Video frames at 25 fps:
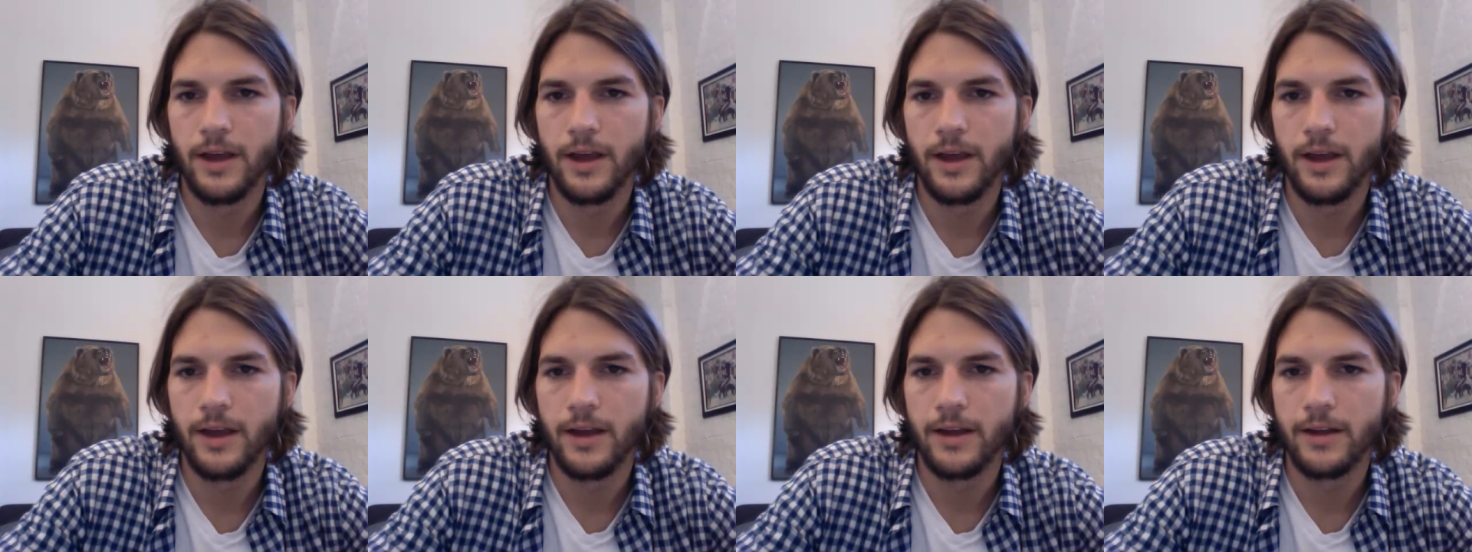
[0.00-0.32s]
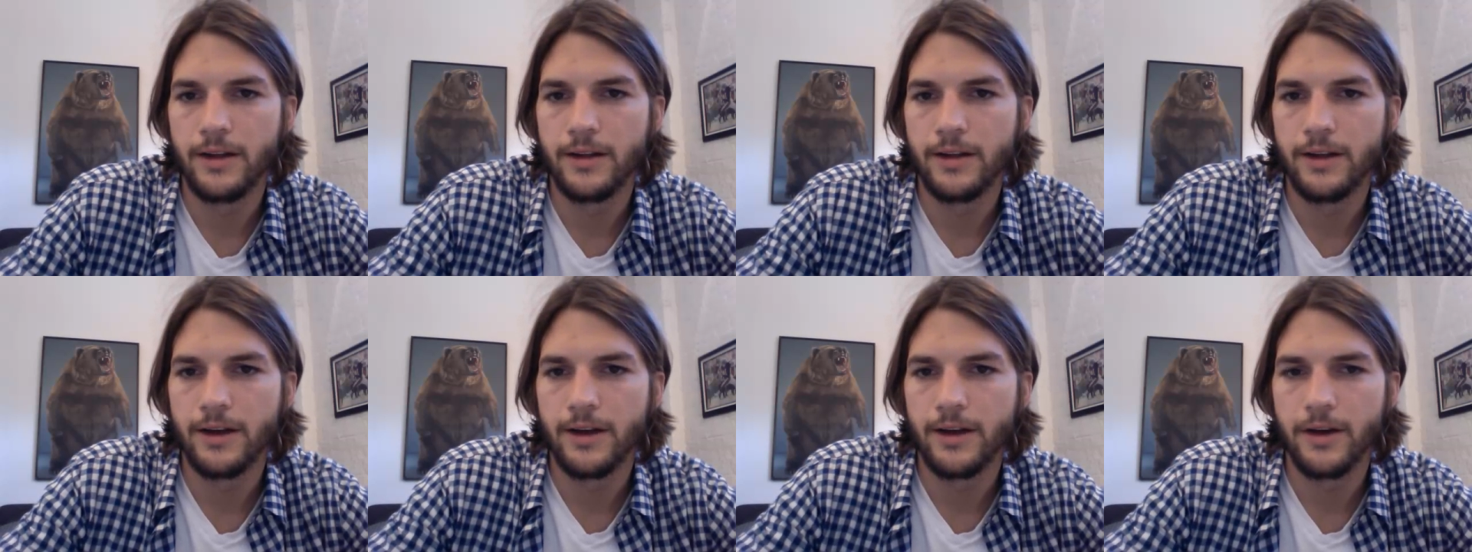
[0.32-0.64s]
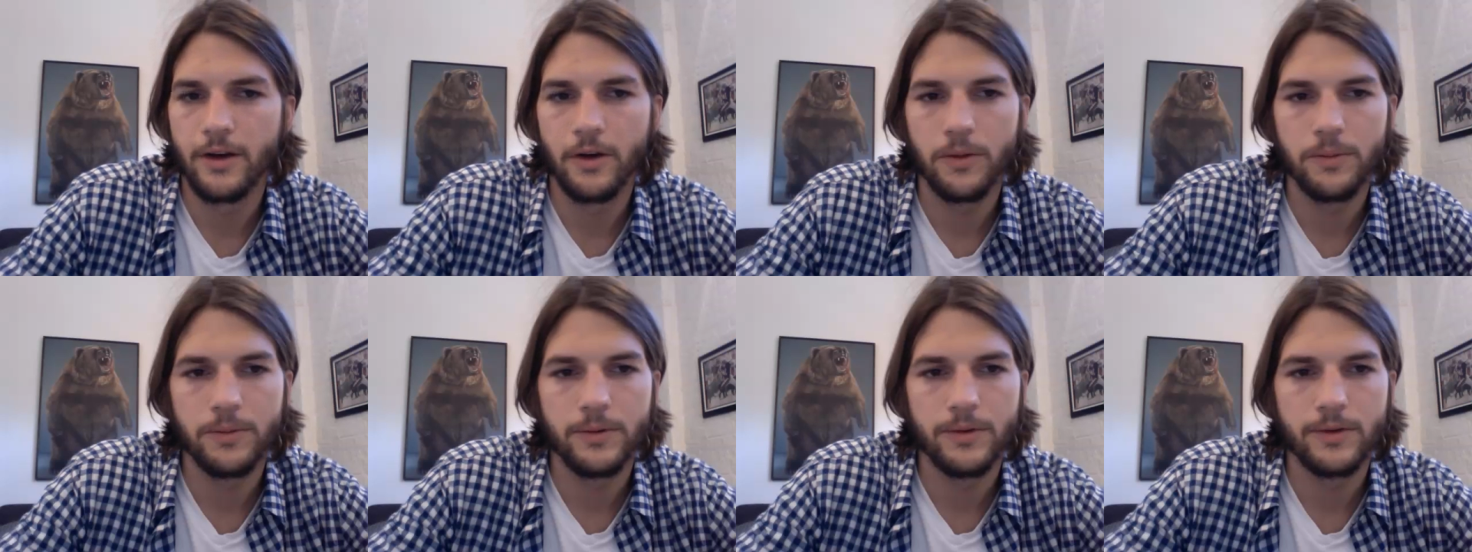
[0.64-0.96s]
And I
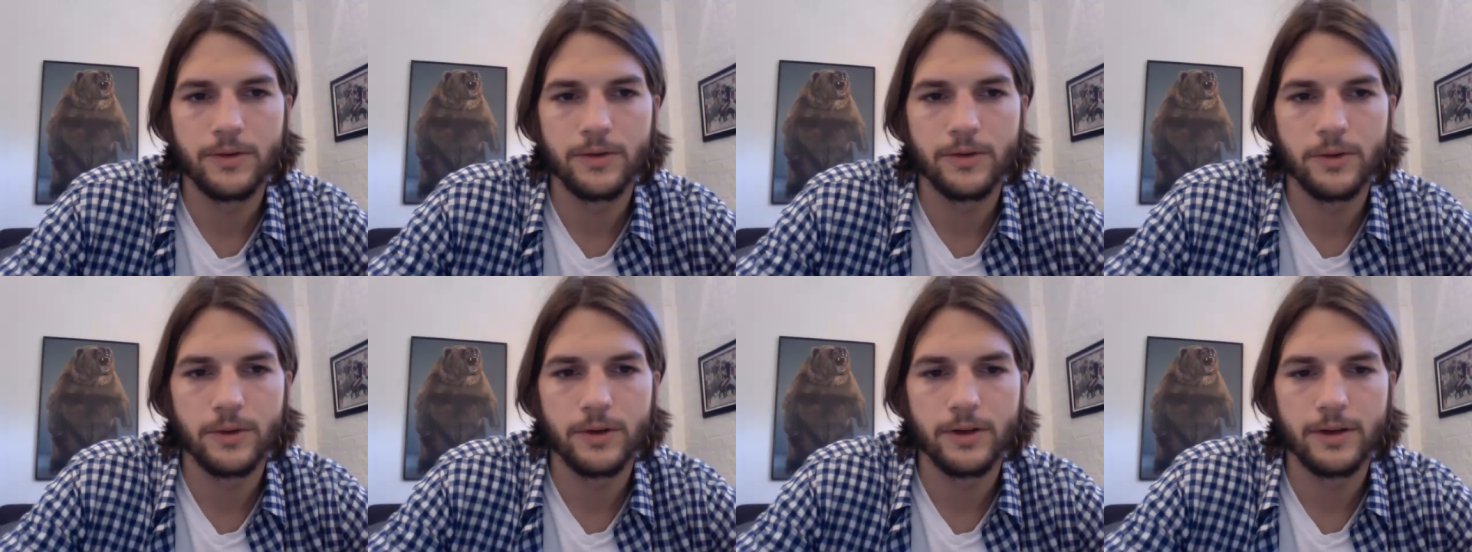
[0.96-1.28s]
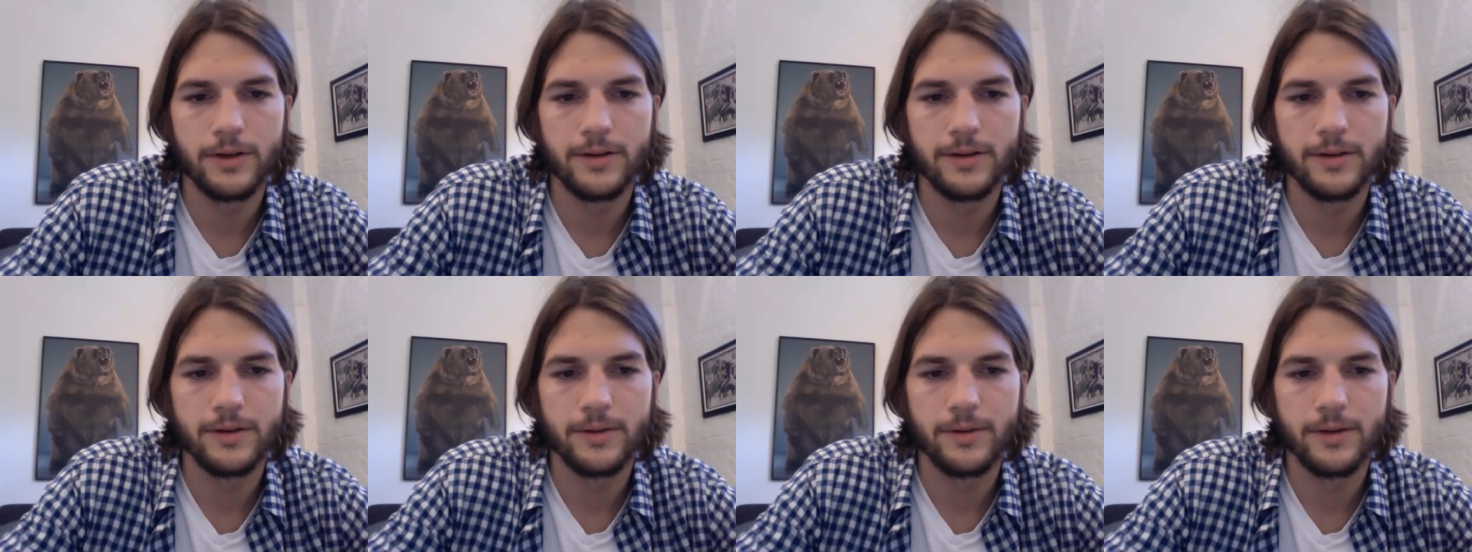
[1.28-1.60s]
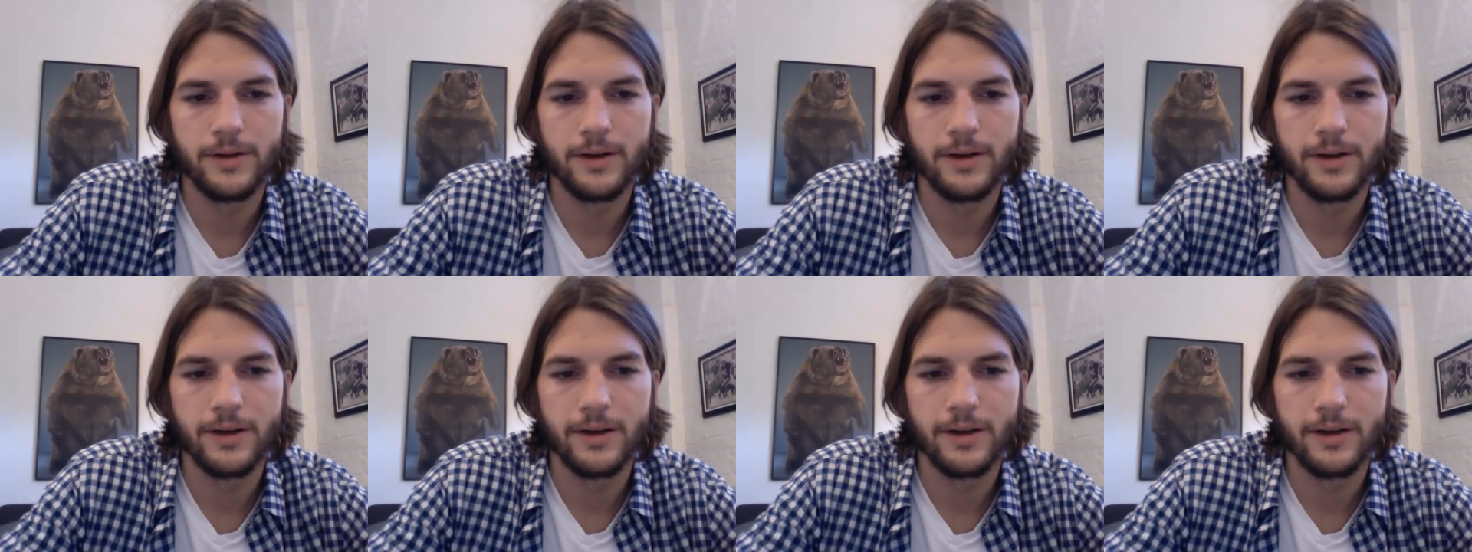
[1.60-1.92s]
hope you enjoy it
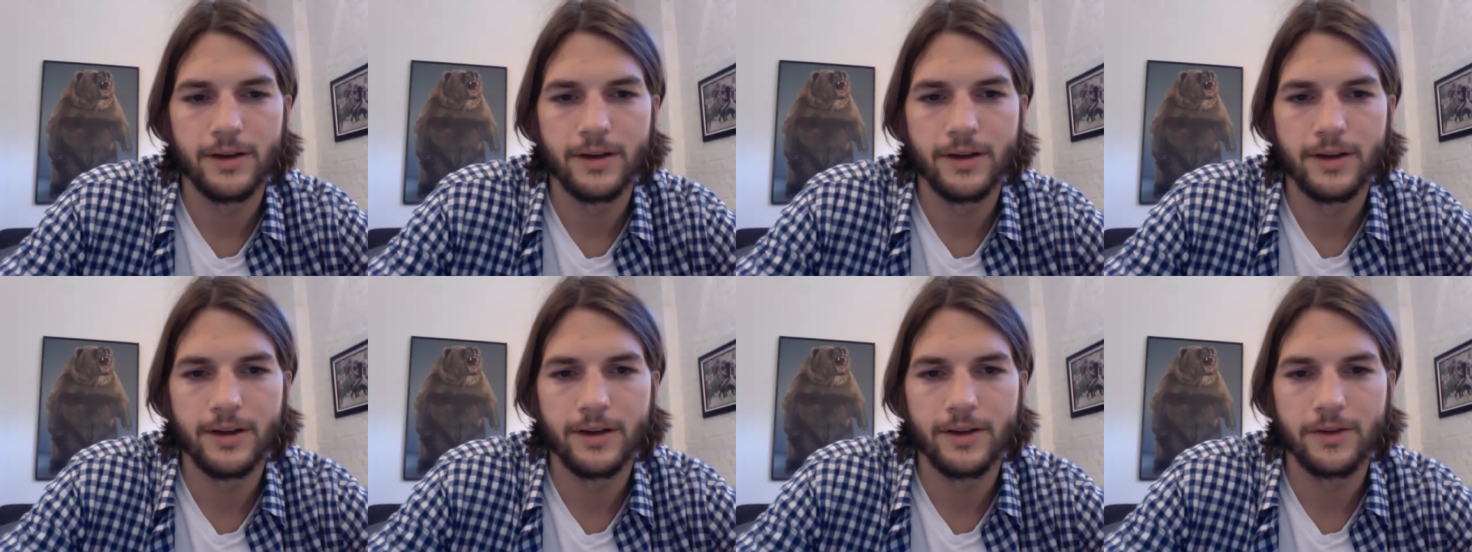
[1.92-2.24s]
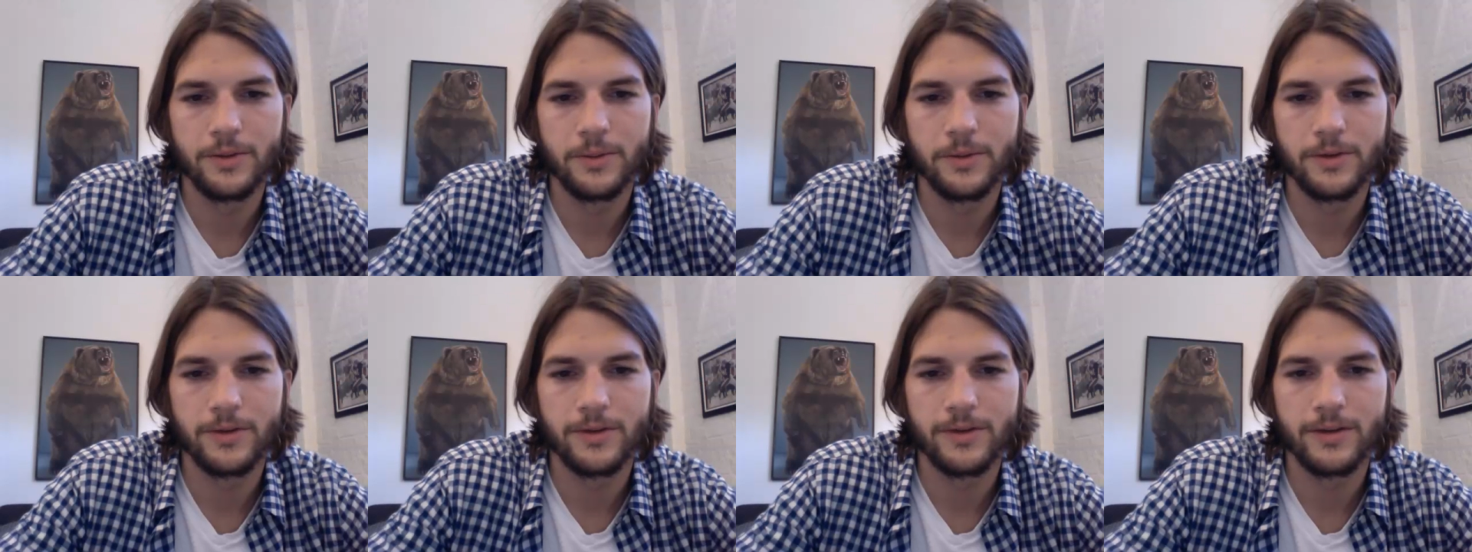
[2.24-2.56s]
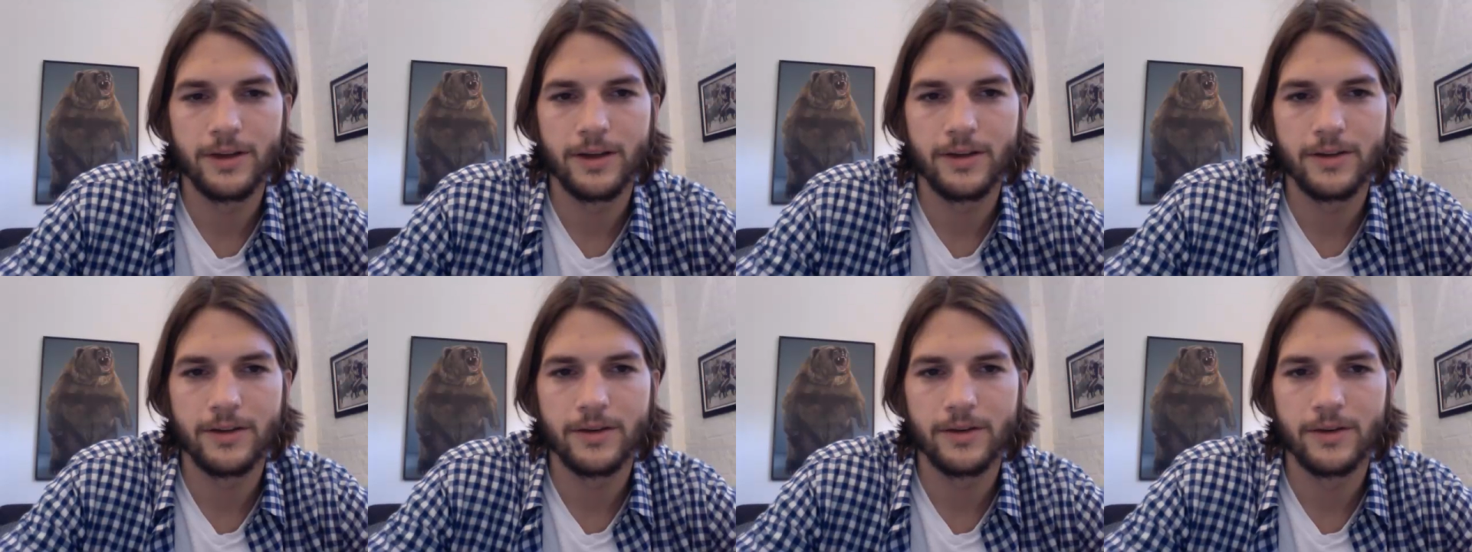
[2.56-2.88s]
as much as
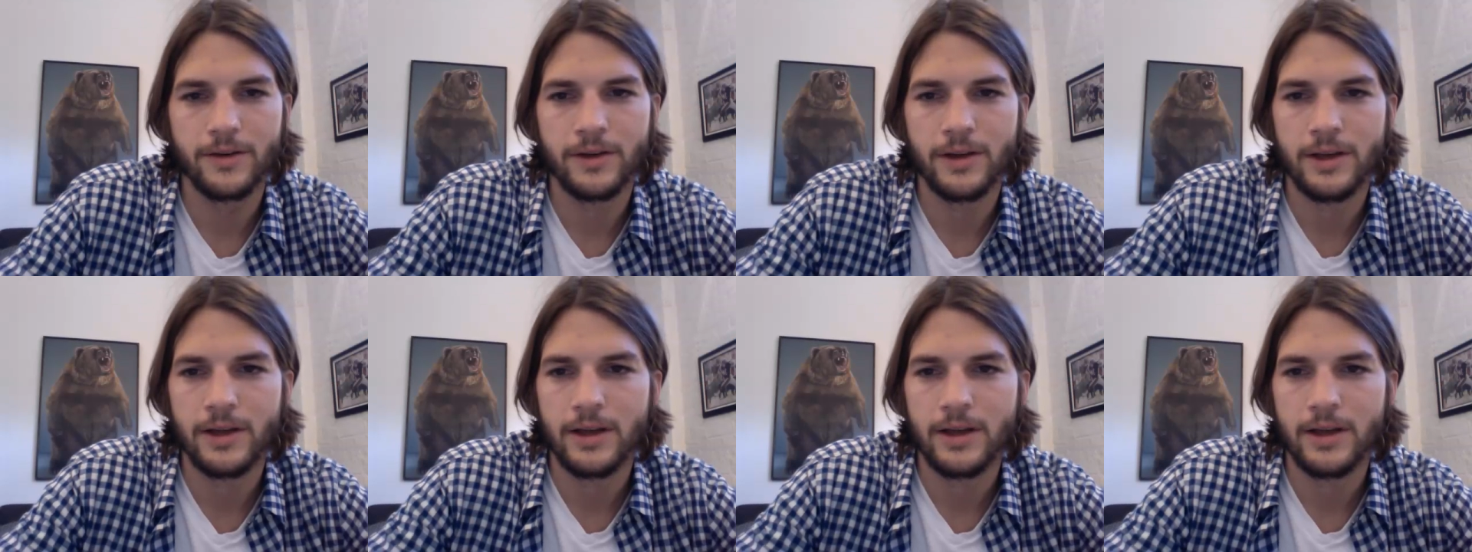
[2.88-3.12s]
I do.